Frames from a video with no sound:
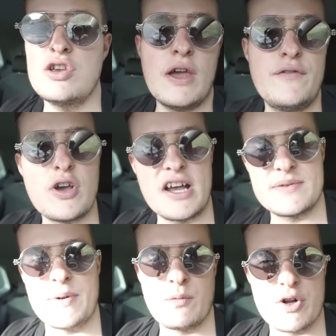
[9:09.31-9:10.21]
If you
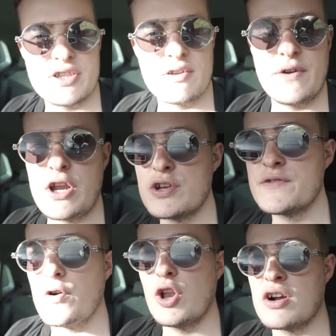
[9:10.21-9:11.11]
guys have been watching the
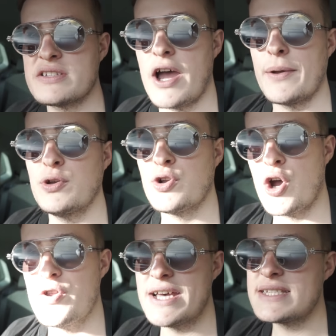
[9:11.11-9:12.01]
videos for a long time, you'll
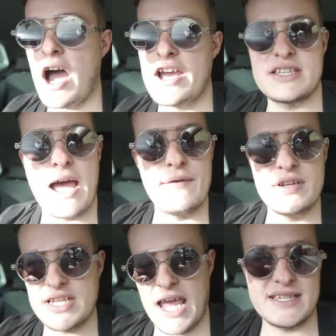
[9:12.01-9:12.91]
know this. I used to have
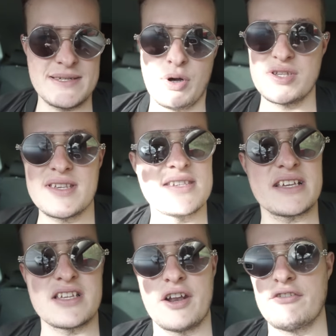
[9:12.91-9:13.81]
a Ducati Monster
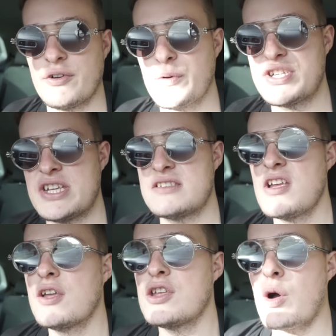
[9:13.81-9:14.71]
600, which is,
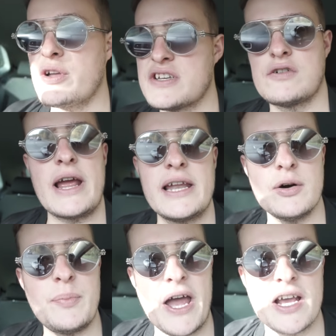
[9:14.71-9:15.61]
you know, it's a great
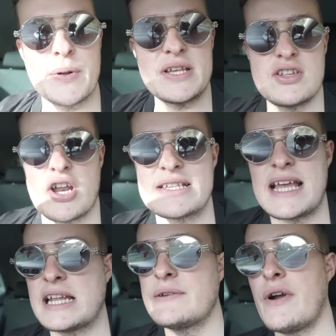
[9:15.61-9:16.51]
little bike, but it's not
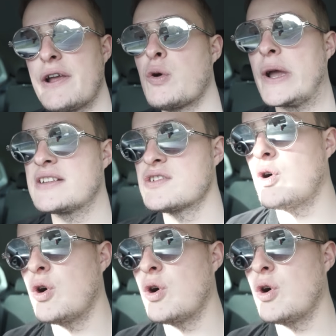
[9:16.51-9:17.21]
exactly very quick at